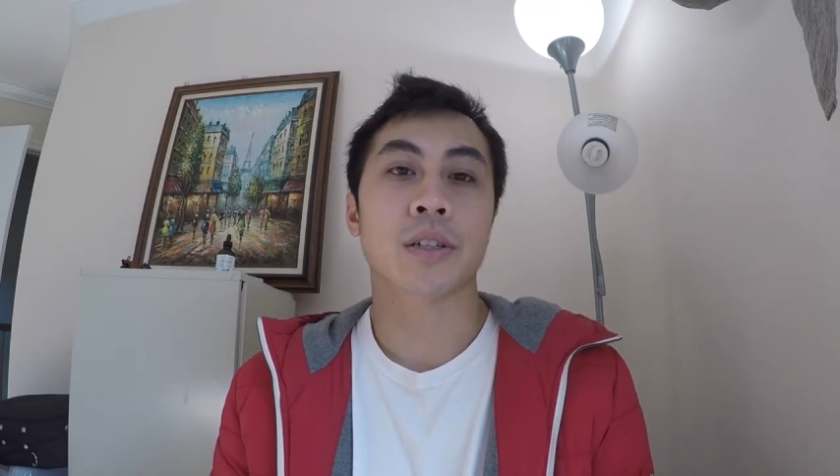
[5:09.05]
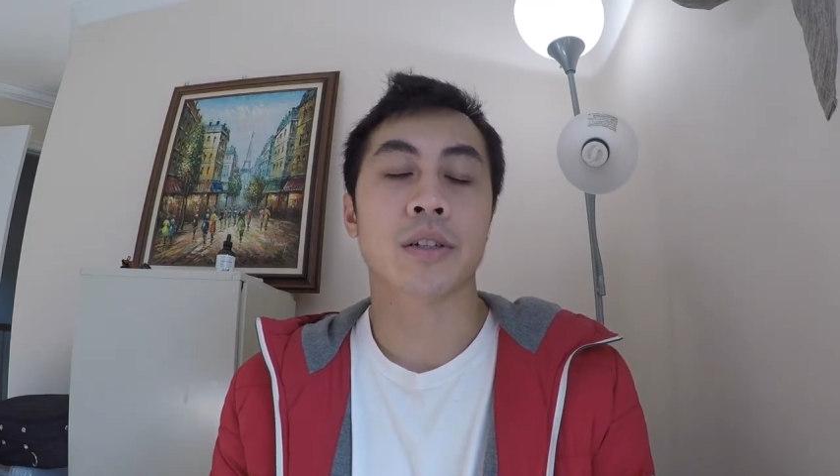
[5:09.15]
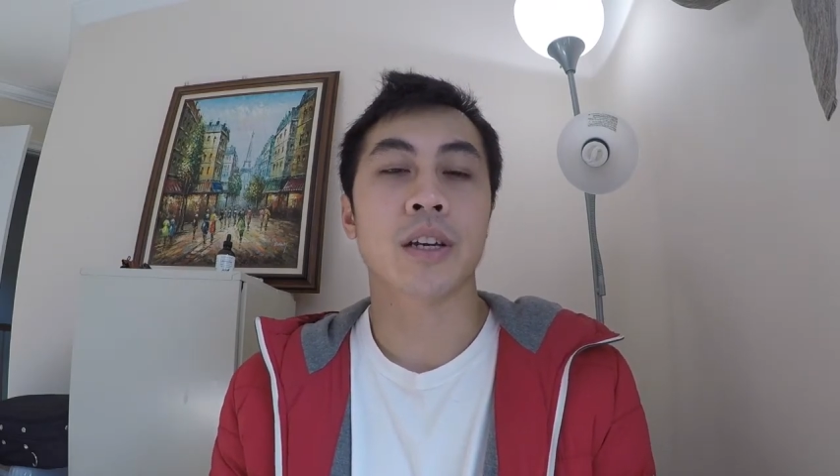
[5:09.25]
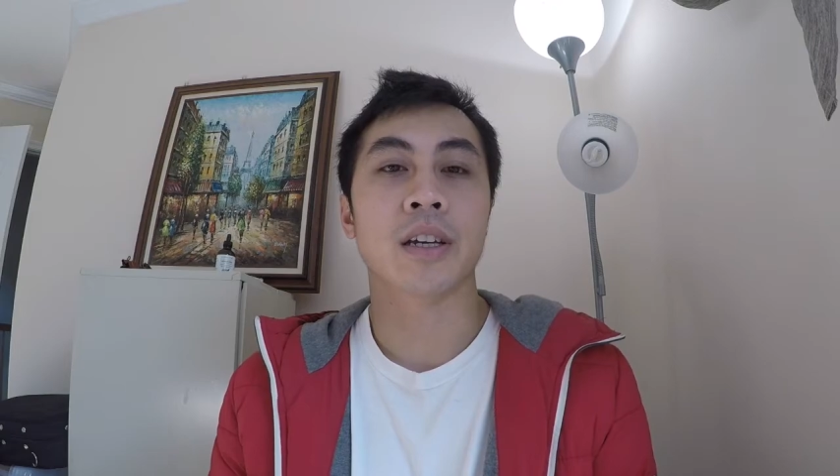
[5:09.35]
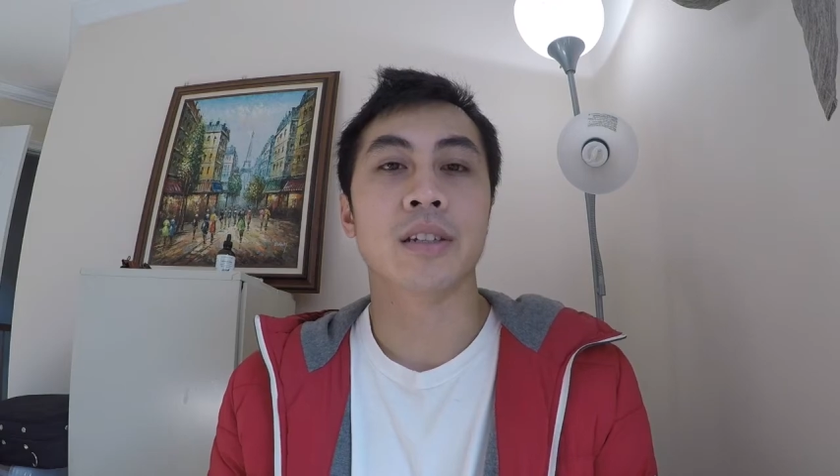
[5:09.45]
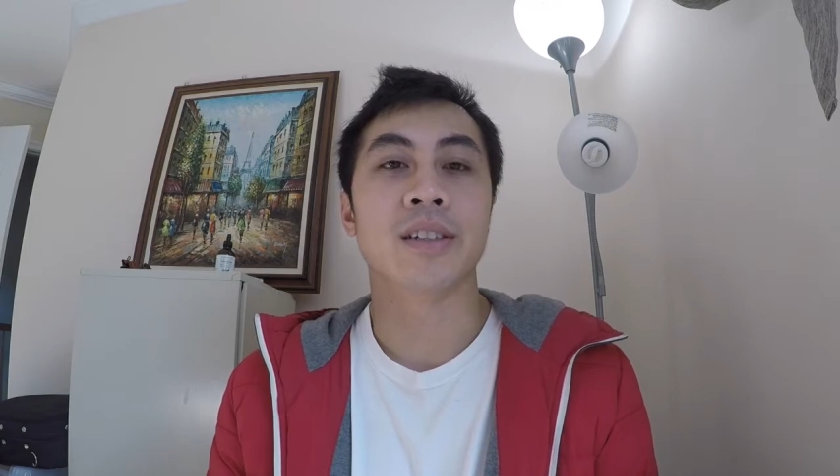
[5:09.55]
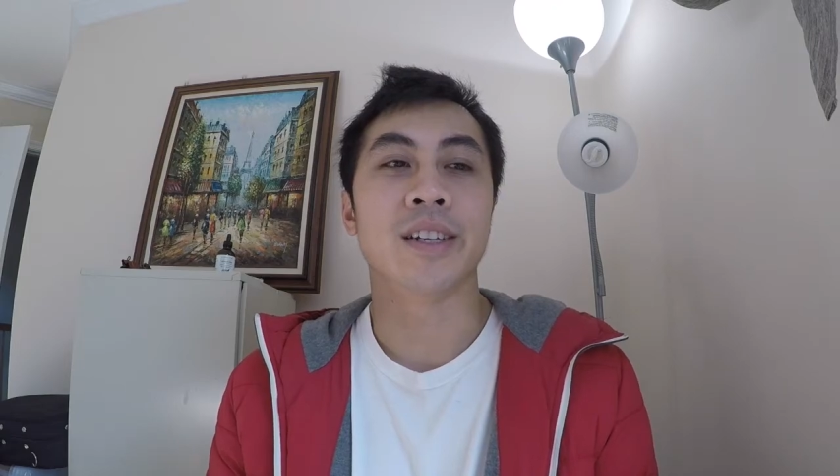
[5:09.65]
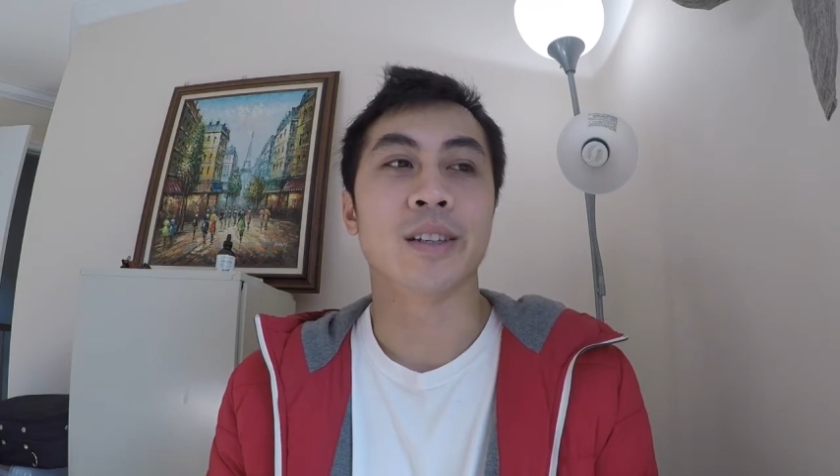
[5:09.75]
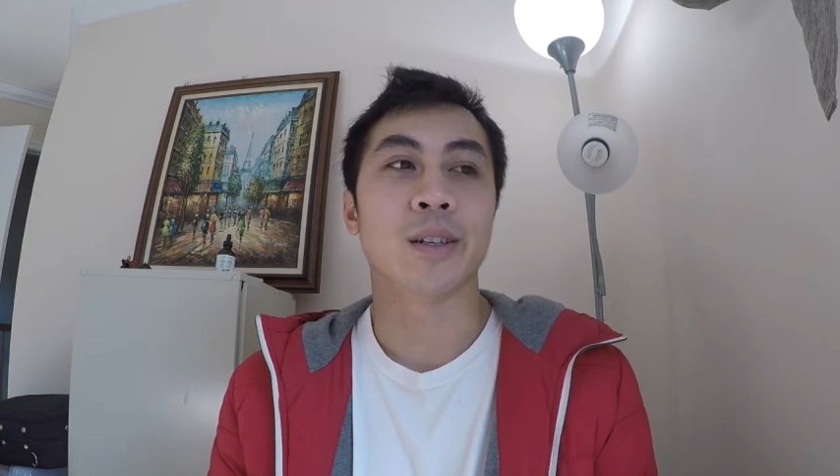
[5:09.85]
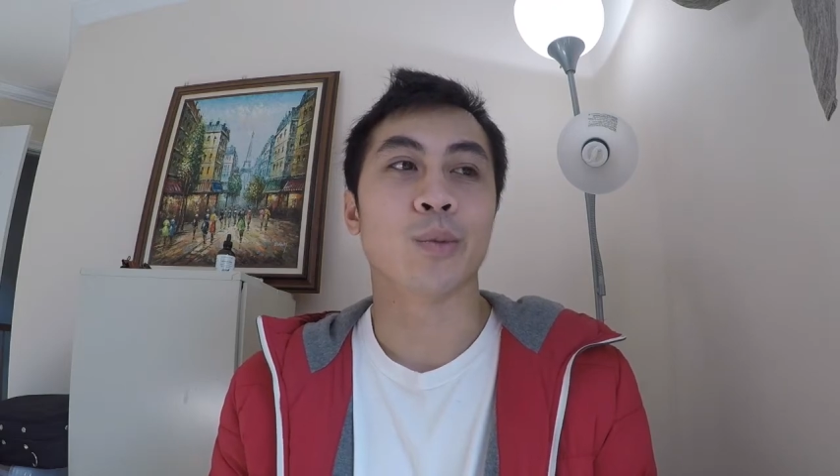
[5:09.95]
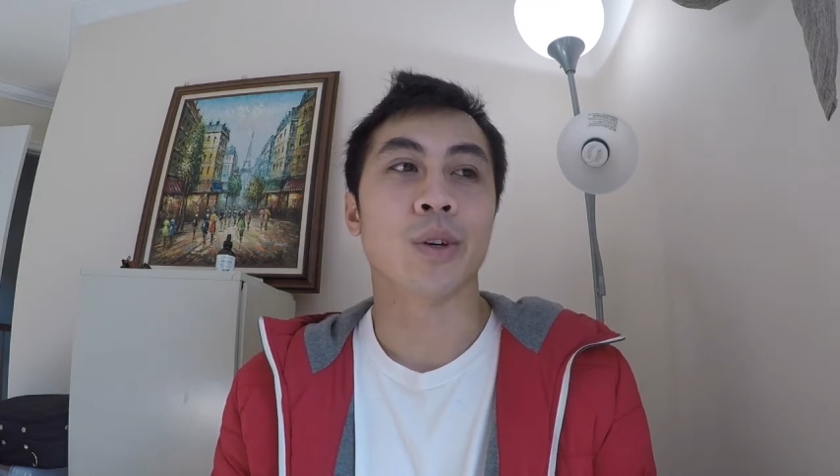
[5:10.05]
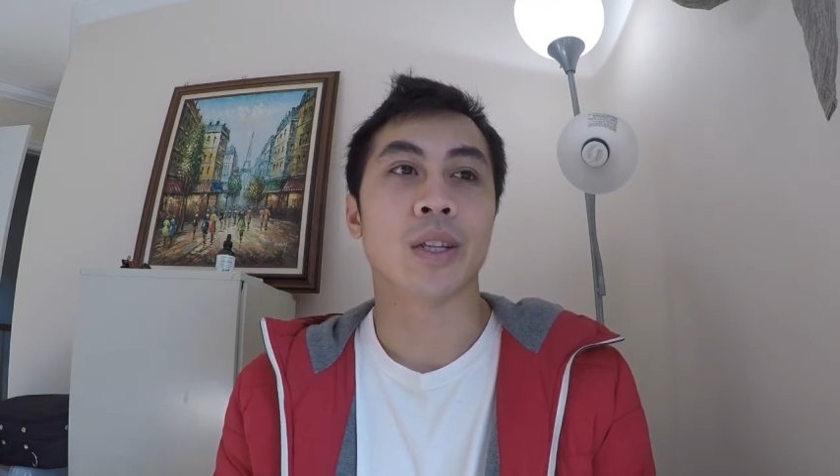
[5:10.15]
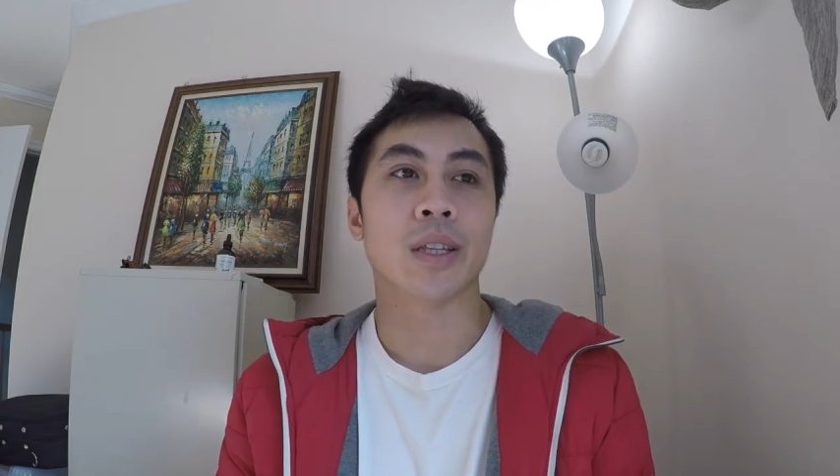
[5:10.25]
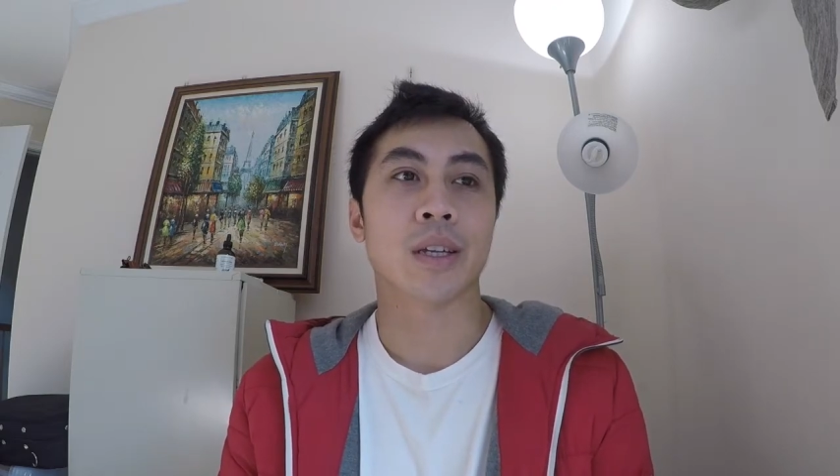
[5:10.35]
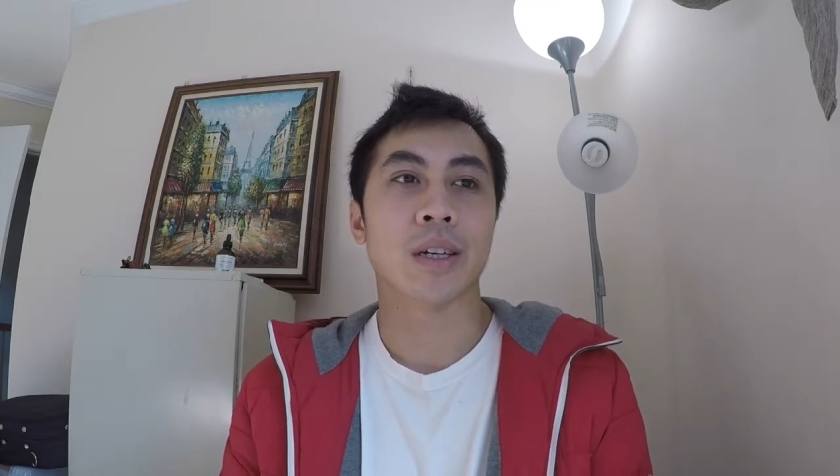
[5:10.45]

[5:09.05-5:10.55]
today dealing with